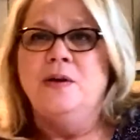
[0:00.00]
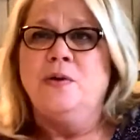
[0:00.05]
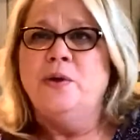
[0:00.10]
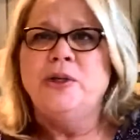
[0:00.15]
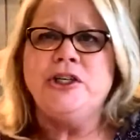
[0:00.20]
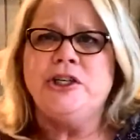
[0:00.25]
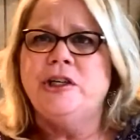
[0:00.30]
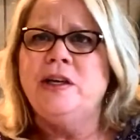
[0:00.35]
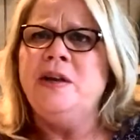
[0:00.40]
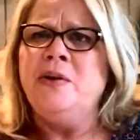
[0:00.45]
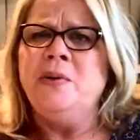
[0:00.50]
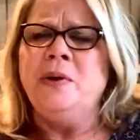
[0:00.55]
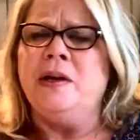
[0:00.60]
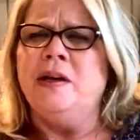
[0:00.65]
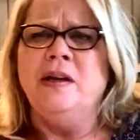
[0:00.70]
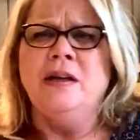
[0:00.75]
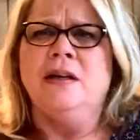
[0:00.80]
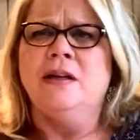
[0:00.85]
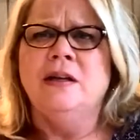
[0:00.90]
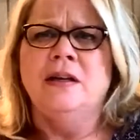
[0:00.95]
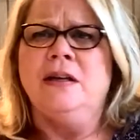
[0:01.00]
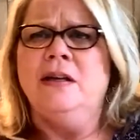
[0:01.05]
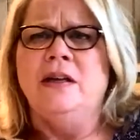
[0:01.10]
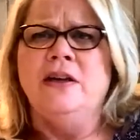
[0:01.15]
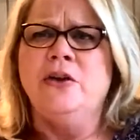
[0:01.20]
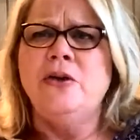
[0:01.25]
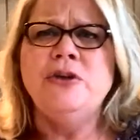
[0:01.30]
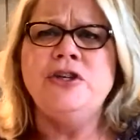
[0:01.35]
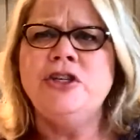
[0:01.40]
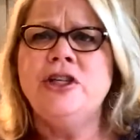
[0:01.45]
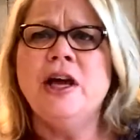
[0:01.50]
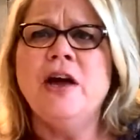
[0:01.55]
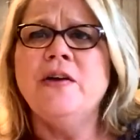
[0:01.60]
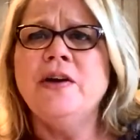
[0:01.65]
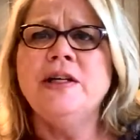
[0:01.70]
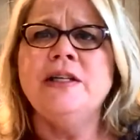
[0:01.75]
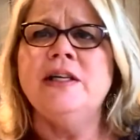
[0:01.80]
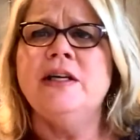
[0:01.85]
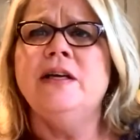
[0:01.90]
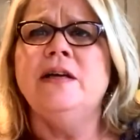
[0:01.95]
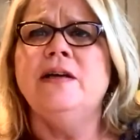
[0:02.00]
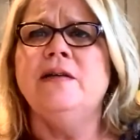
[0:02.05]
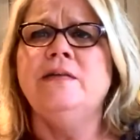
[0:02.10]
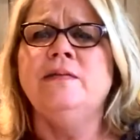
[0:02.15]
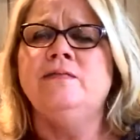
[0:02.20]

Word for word: What's she doing? Who's she talking to?